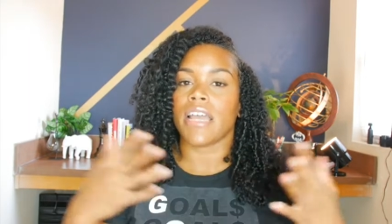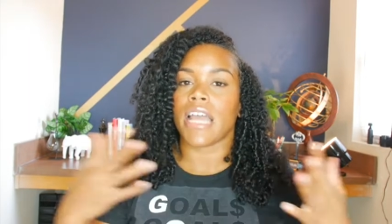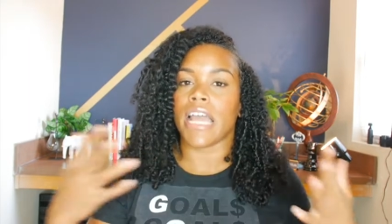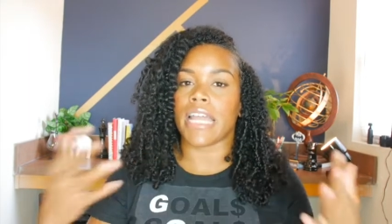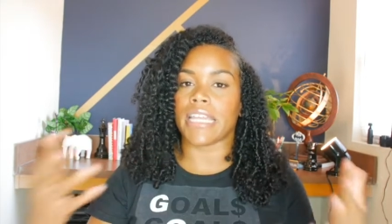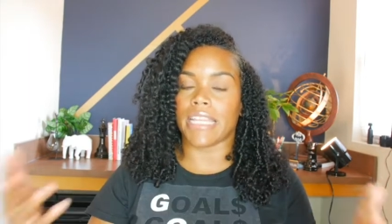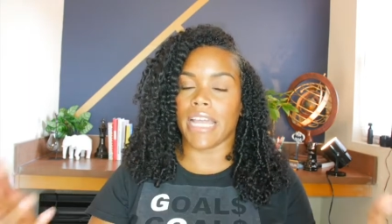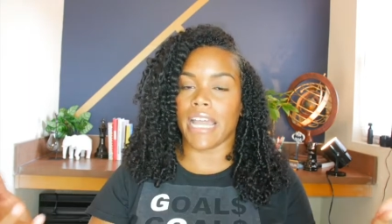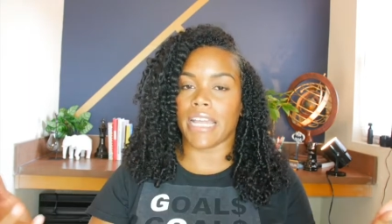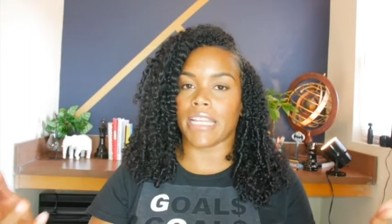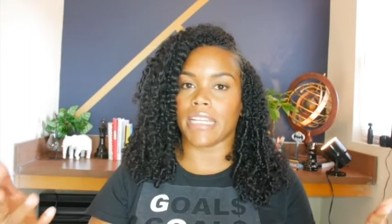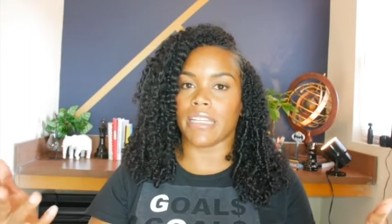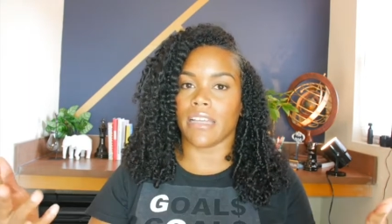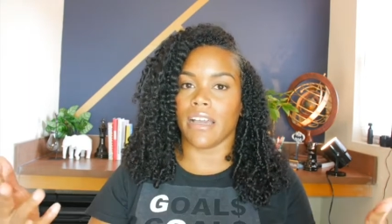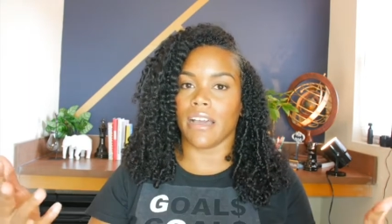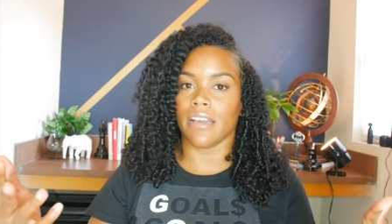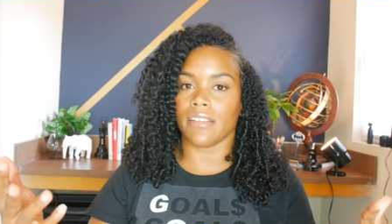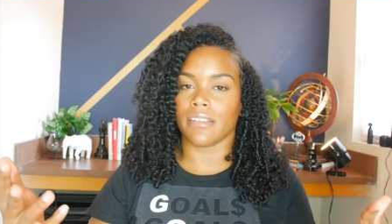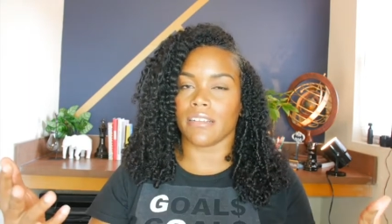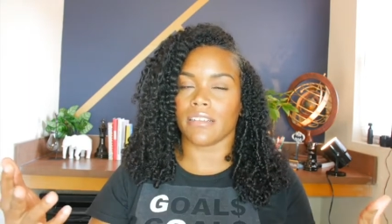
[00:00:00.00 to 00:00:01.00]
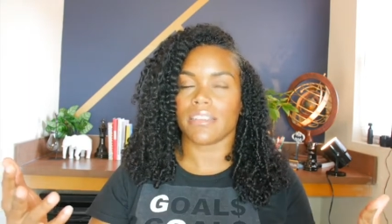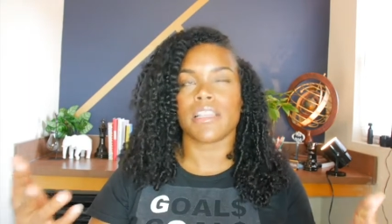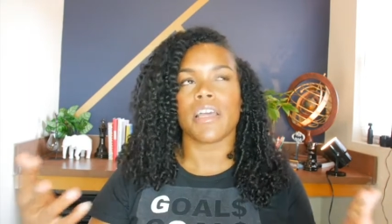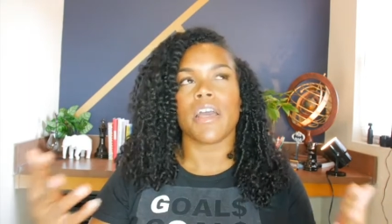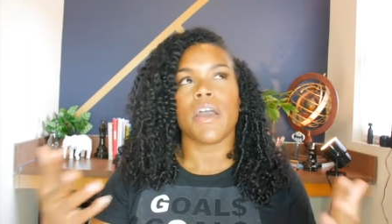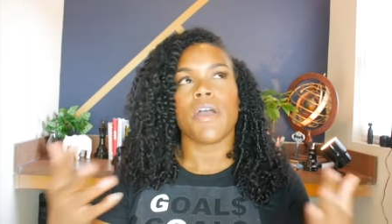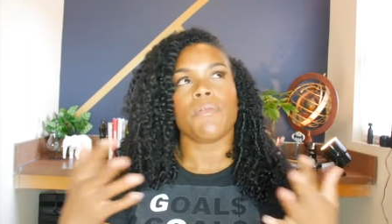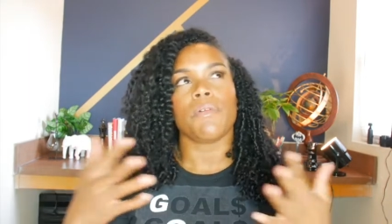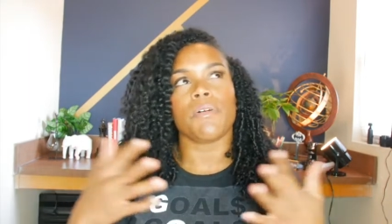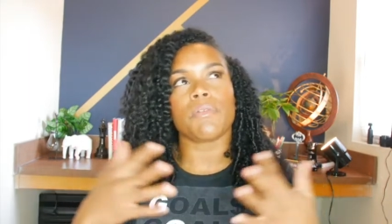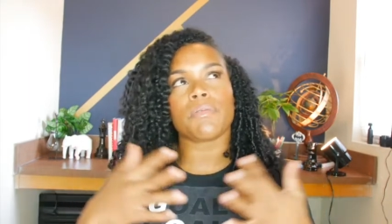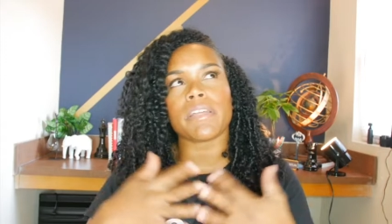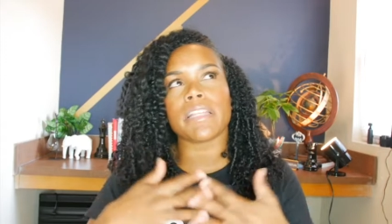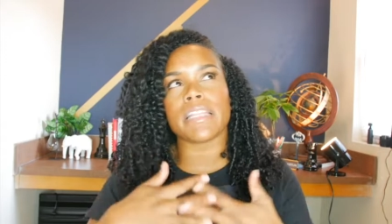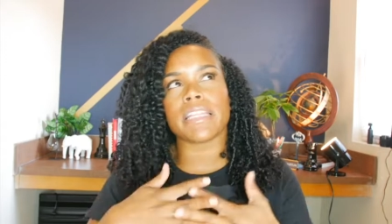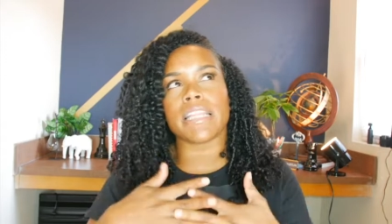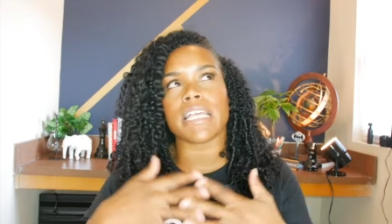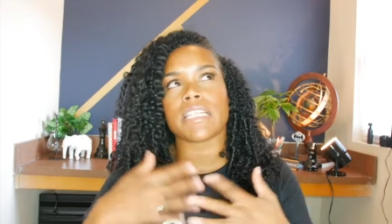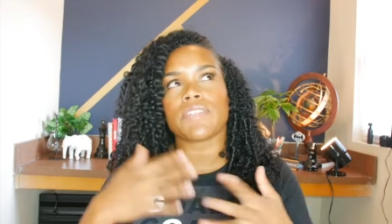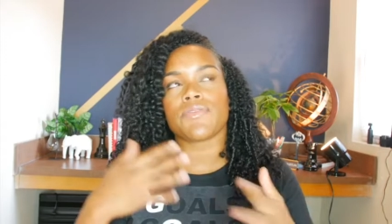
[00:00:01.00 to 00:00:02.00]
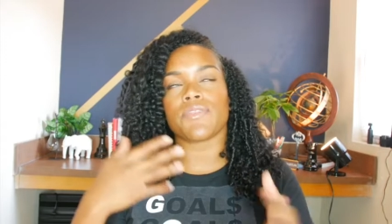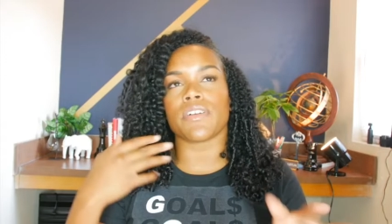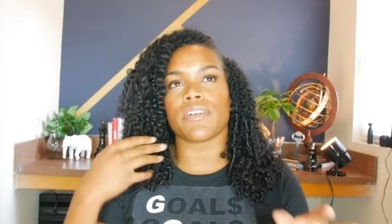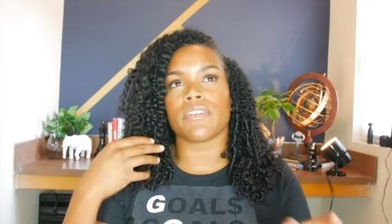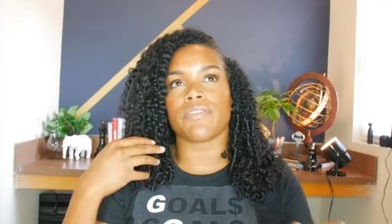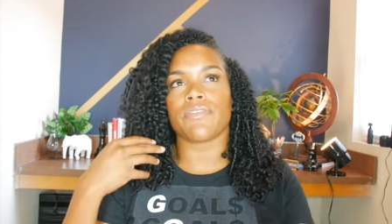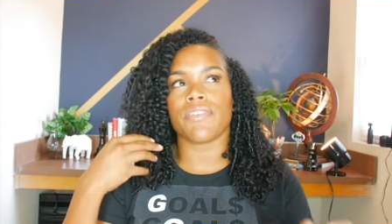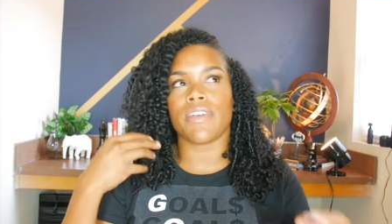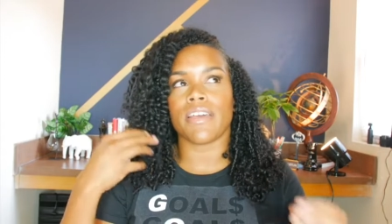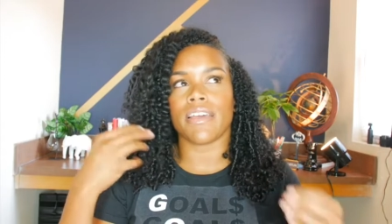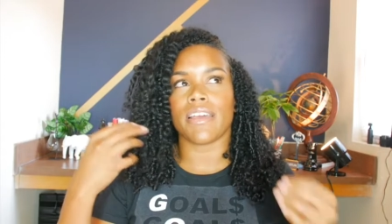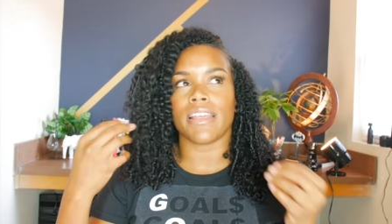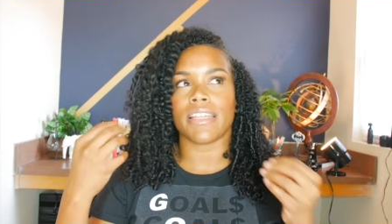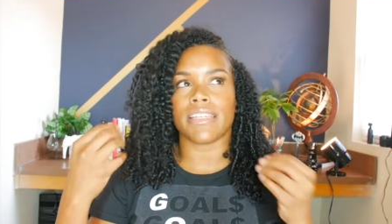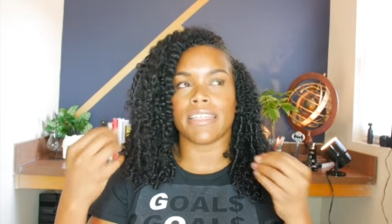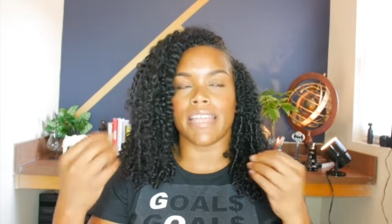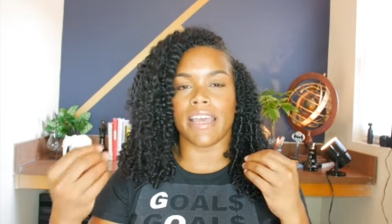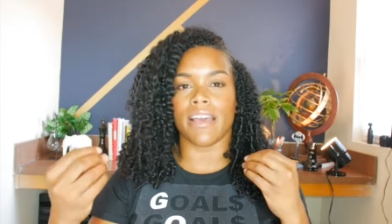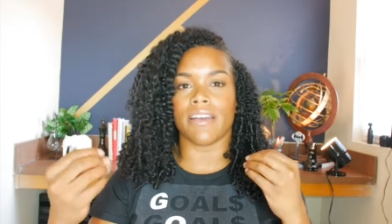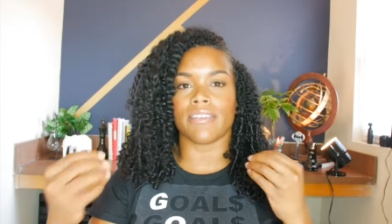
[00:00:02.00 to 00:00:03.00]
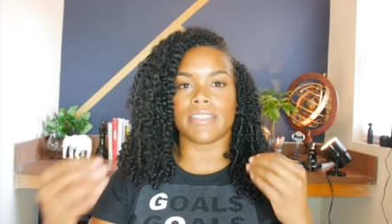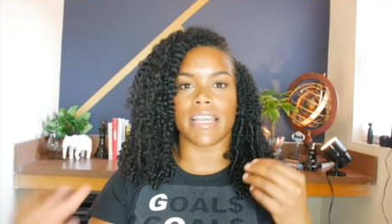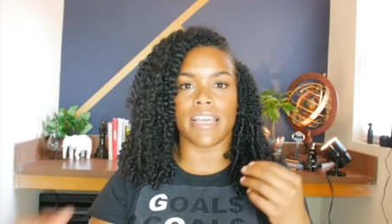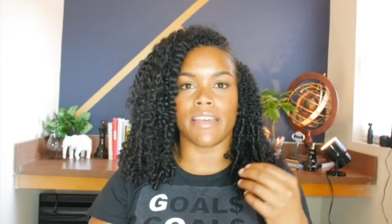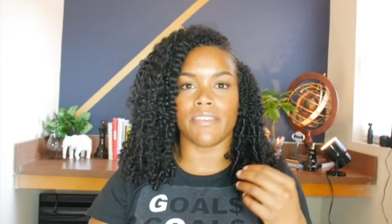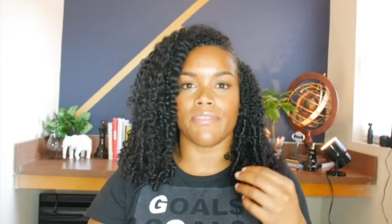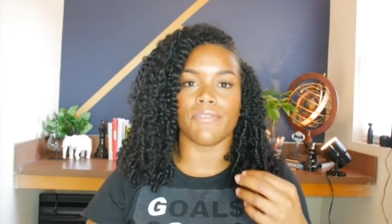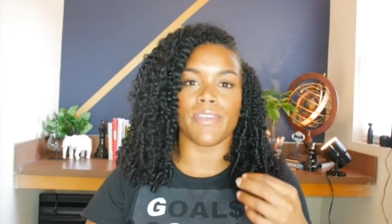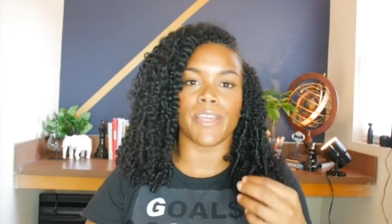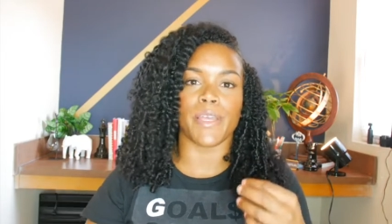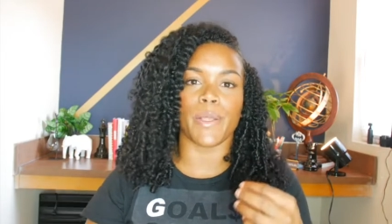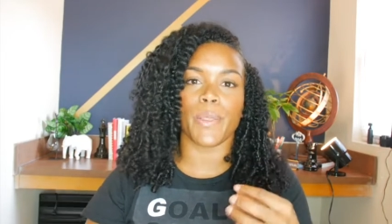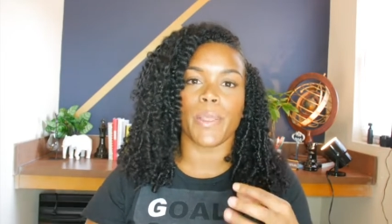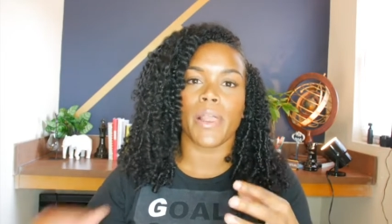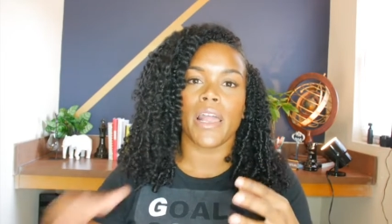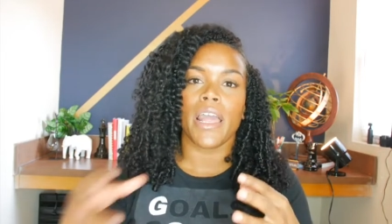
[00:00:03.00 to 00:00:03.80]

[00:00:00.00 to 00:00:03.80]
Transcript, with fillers: $90. Well, really that's for nails and feet.